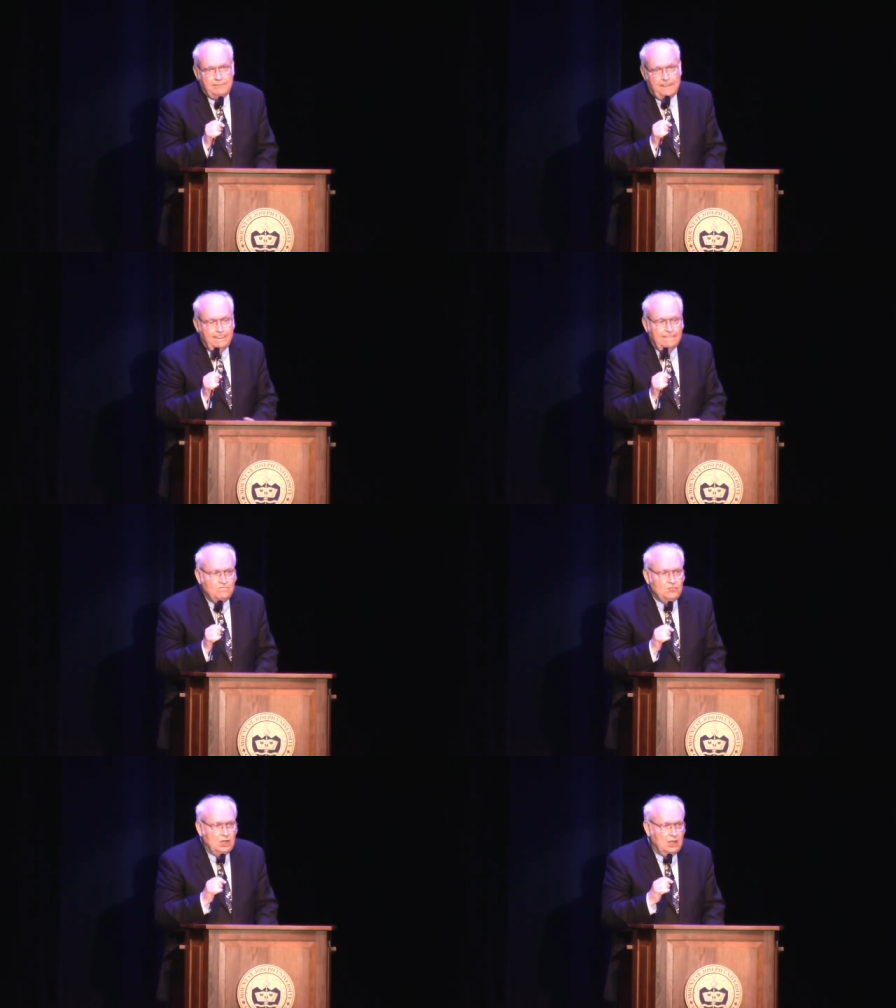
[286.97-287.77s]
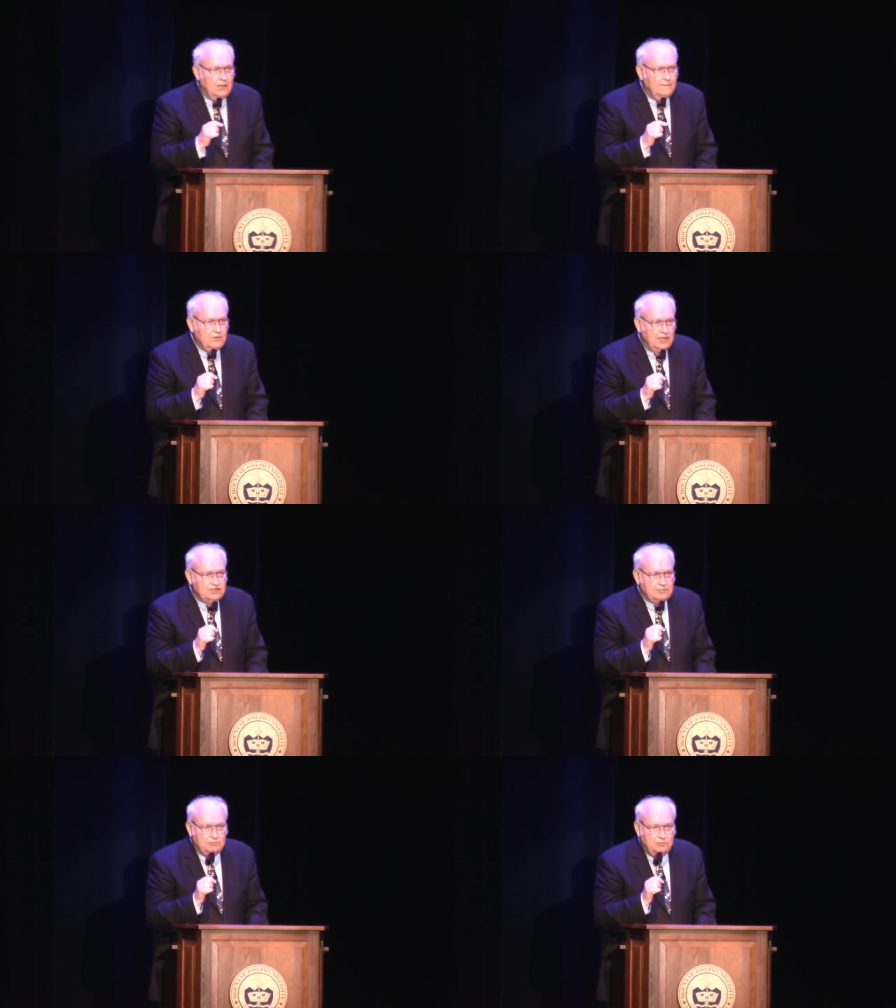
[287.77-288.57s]
And uh,
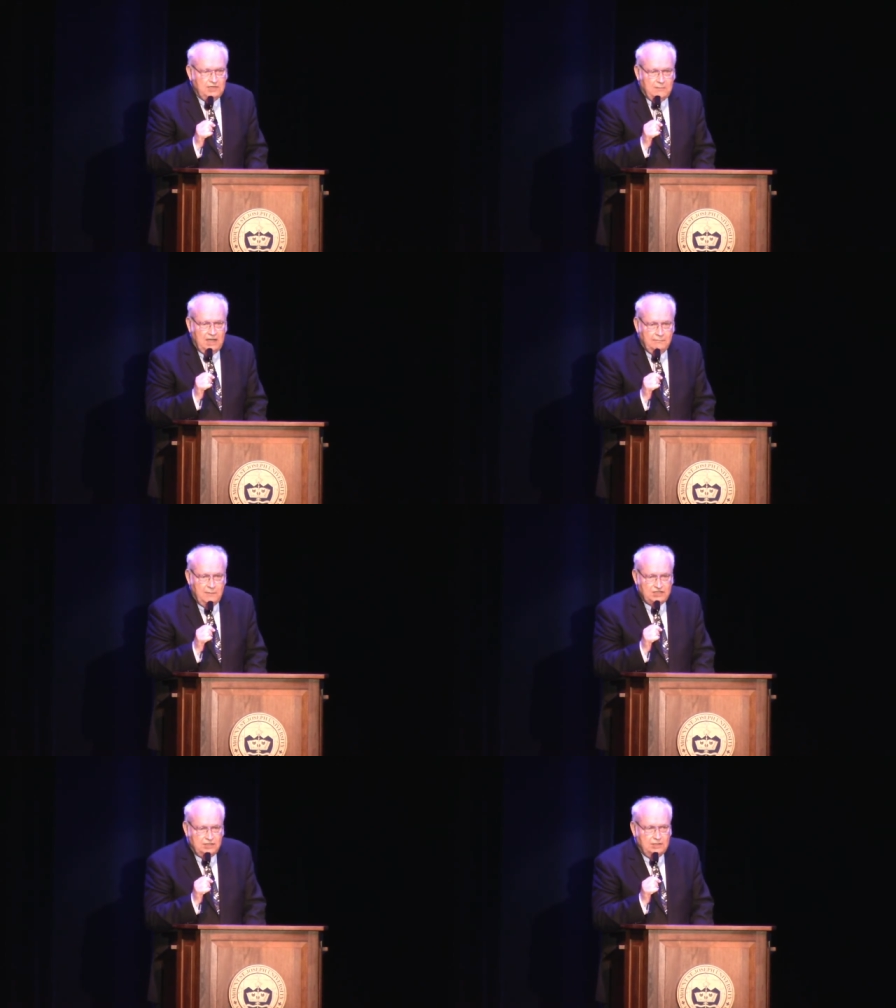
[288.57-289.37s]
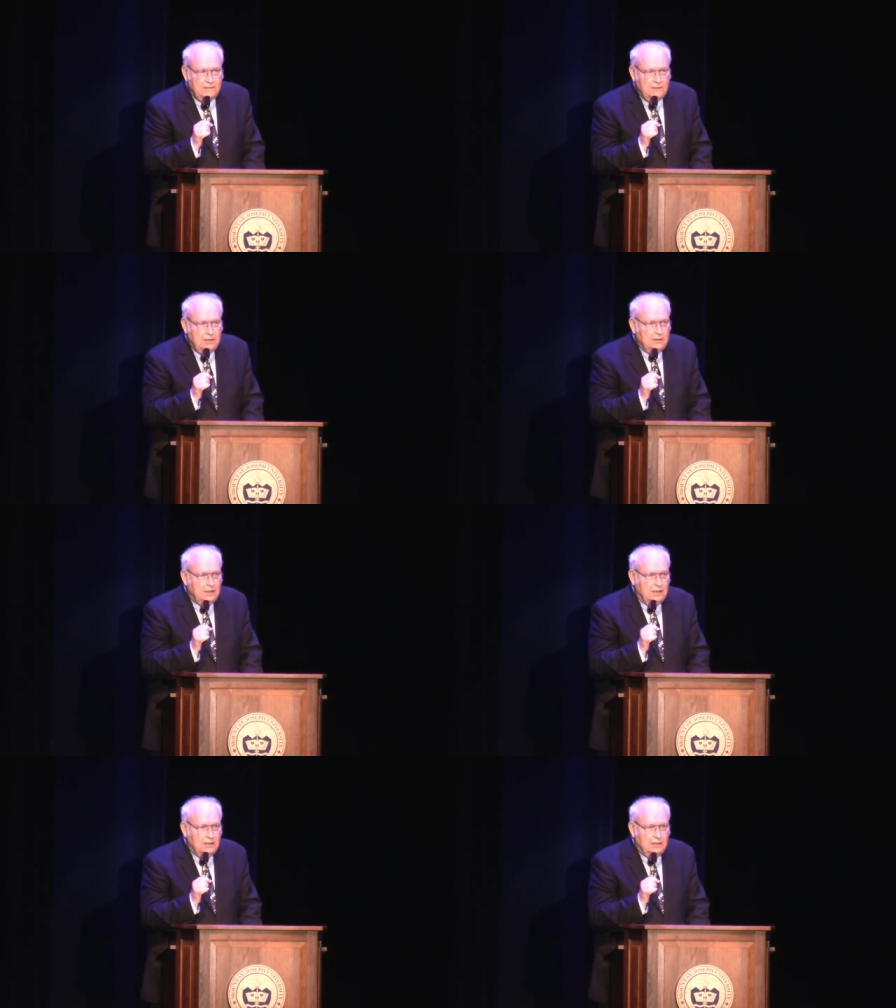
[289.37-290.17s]
as Nick might have mentioned,
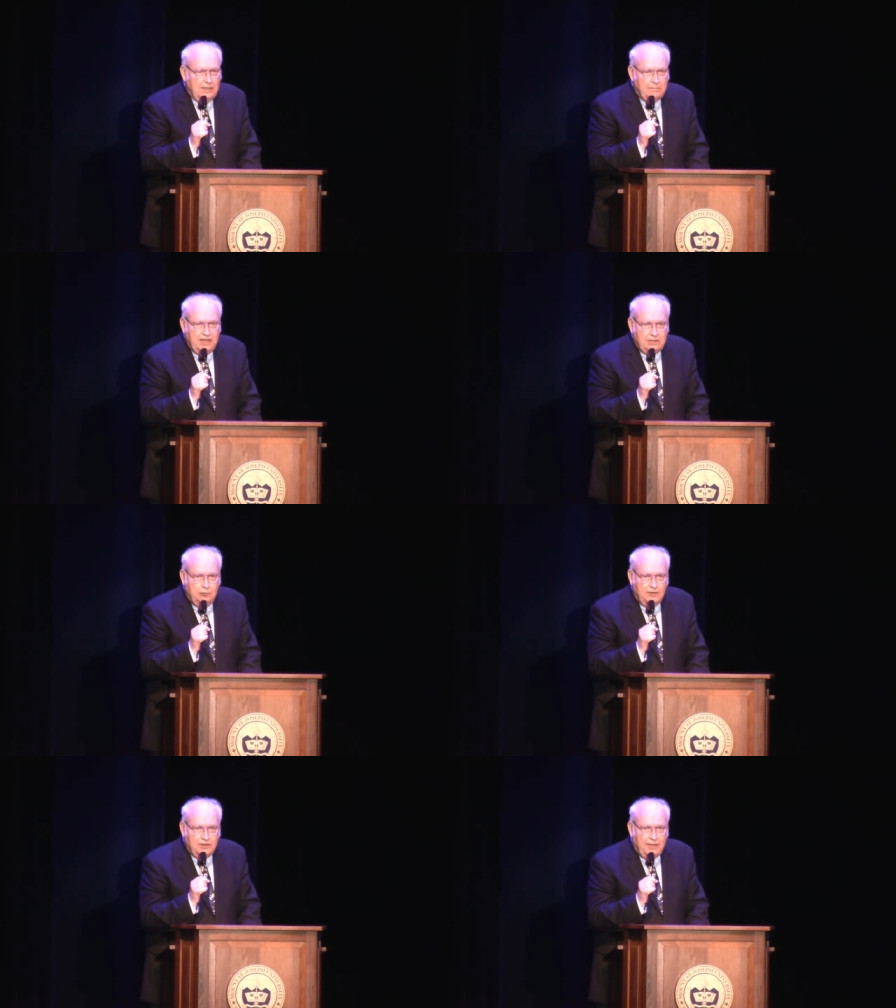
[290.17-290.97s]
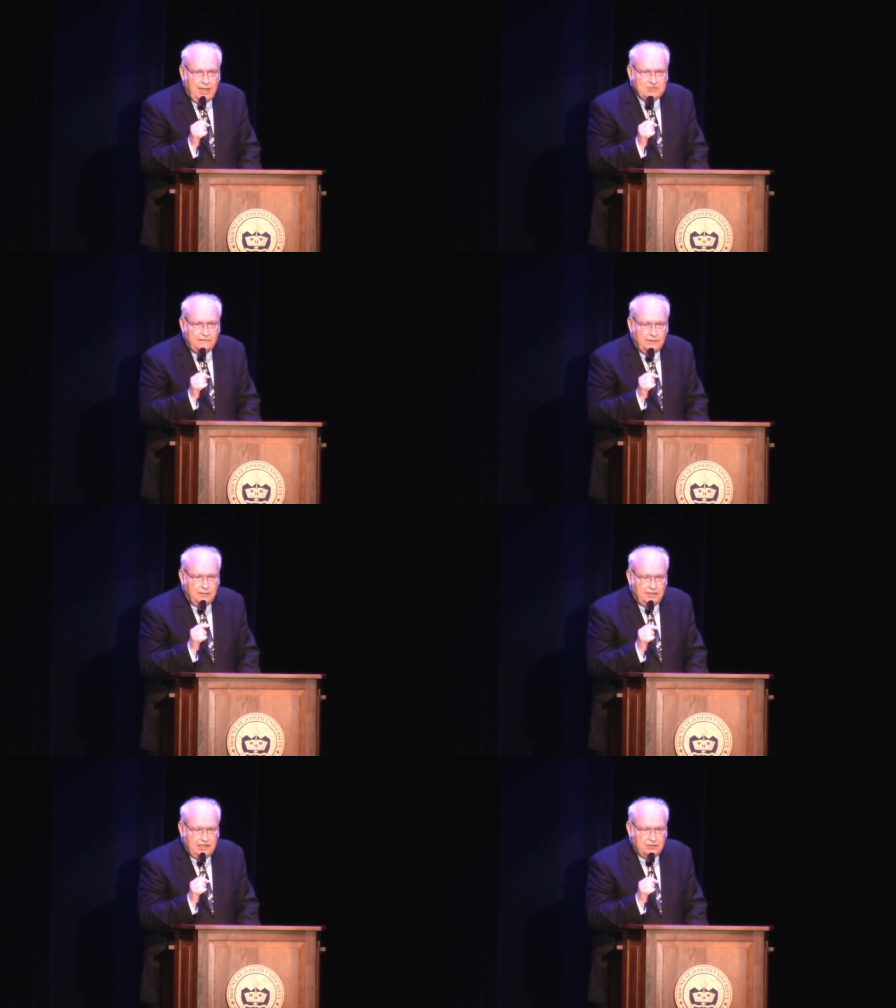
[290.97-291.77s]
uh, I played with the Pops
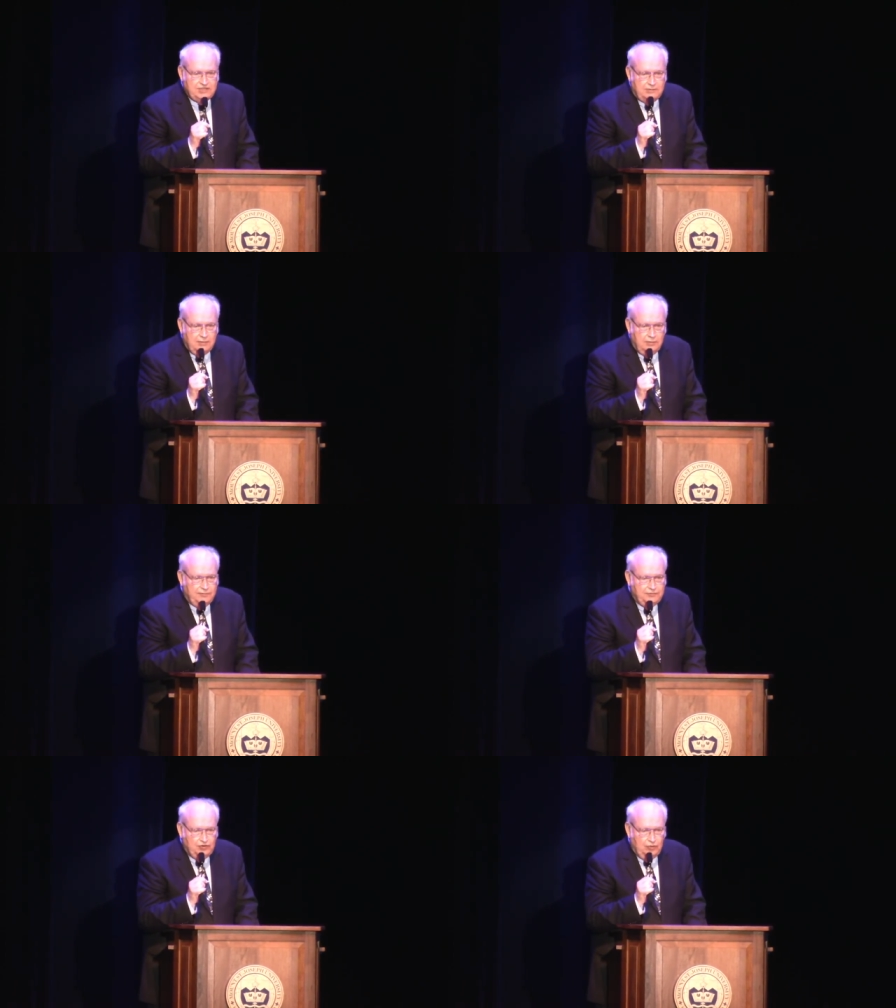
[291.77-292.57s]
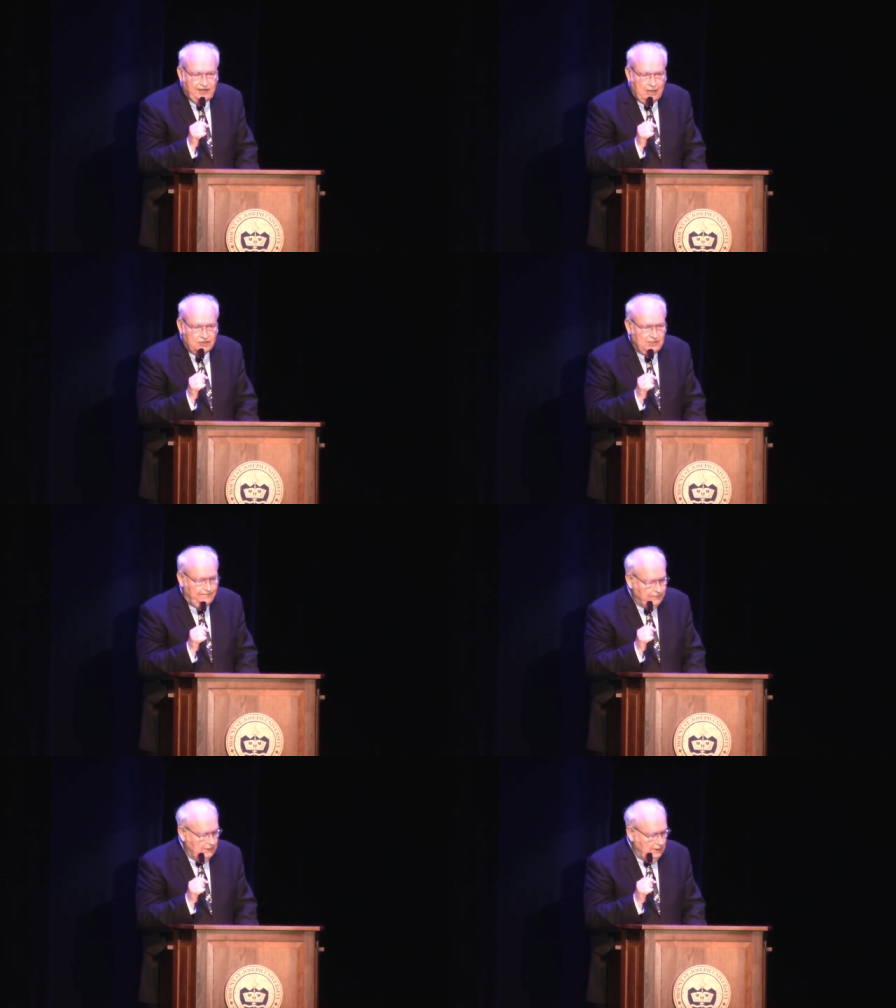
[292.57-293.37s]
for 30 years through
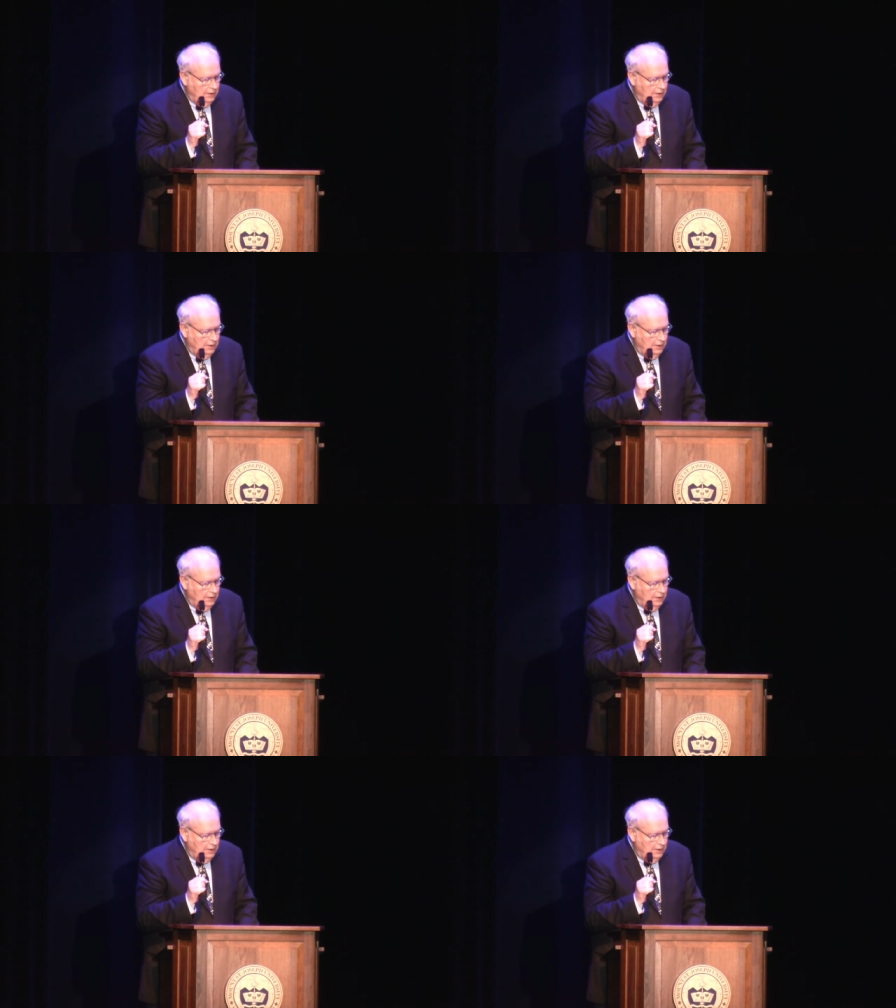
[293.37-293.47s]
2000,